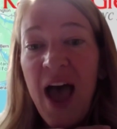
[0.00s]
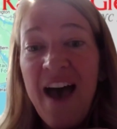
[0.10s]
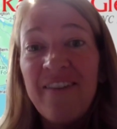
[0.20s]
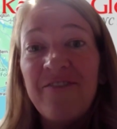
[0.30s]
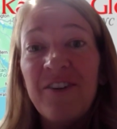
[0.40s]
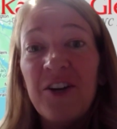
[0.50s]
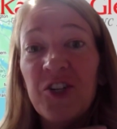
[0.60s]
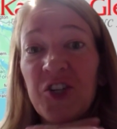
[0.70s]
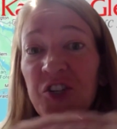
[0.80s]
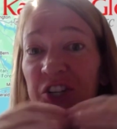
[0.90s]
have
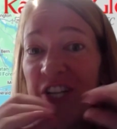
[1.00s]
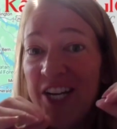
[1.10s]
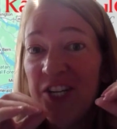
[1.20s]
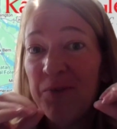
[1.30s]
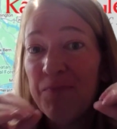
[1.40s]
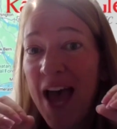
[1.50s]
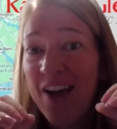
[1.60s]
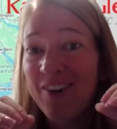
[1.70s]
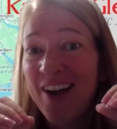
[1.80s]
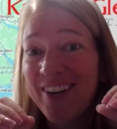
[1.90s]
strategic
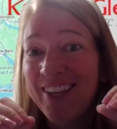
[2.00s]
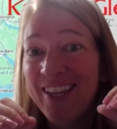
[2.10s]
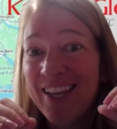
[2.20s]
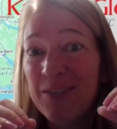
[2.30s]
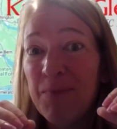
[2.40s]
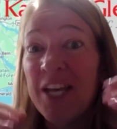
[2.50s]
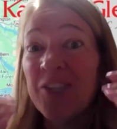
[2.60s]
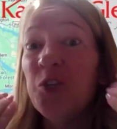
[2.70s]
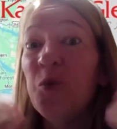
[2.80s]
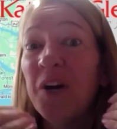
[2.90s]
background in this
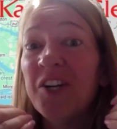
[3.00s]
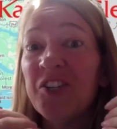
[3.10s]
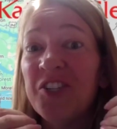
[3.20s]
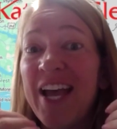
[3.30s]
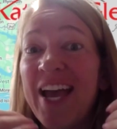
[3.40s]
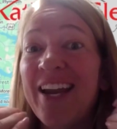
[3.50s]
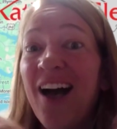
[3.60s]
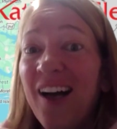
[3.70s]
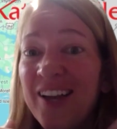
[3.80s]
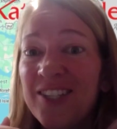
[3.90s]
because you understand
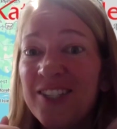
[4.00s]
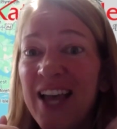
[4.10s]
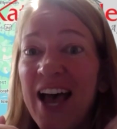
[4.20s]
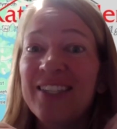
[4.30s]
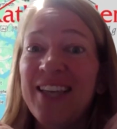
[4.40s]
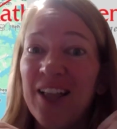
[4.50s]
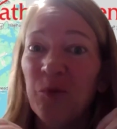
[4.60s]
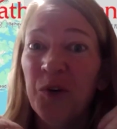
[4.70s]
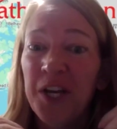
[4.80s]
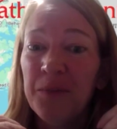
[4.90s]
us as Keller
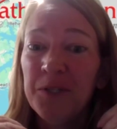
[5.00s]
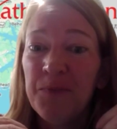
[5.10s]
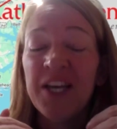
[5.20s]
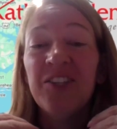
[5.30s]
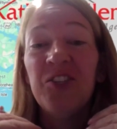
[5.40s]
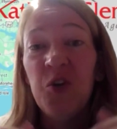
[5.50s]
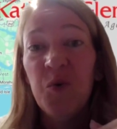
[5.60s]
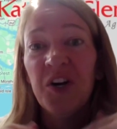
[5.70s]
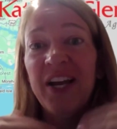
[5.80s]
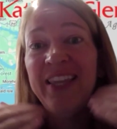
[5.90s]
Williams because you
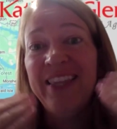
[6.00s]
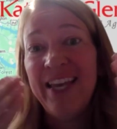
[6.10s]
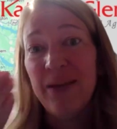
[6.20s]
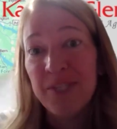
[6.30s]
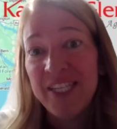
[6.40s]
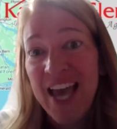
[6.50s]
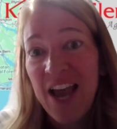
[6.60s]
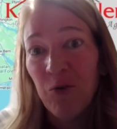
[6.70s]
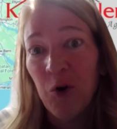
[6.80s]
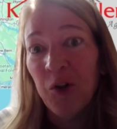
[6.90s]
were in the
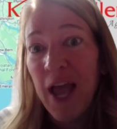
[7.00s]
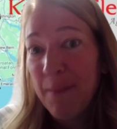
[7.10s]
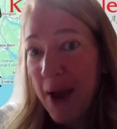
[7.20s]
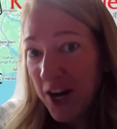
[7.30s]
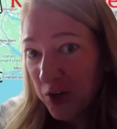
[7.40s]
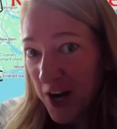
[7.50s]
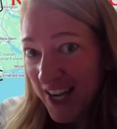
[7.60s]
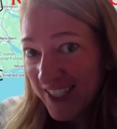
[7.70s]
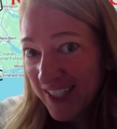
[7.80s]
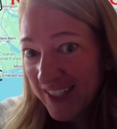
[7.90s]
MCA role. Am I
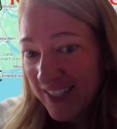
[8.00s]
correct?